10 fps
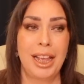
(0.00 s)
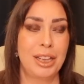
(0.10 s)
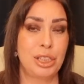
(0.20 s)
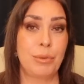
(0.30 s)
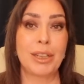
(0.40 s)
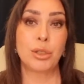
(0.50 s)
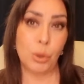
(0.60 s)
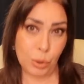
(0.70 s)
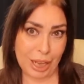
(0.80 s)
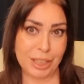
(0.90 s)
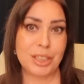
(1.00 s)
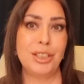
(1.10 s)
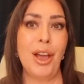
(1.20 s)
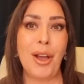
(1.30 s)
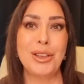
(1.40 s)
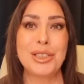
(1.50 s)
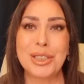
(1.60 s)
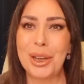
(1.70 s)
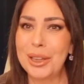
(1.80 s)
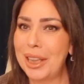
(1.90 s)
And she went, oh, that's nice,
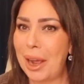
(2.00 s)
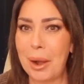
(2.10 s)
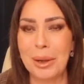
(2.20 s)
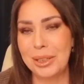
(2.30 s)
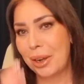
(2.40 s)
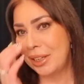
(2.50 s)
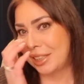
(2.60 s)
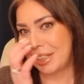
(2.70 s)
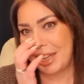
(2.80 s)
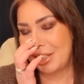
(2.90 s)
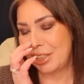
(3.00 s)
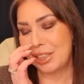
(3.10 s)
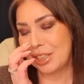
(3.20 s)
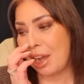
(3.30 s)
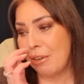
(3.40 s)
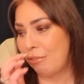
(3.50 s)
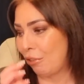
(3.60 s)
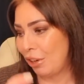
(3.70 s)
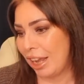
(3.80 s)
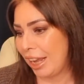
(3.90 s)
like that. And I, honestly, she's so
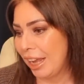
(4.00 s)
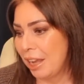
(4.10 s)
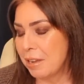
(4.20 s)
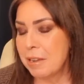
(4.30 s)
funny.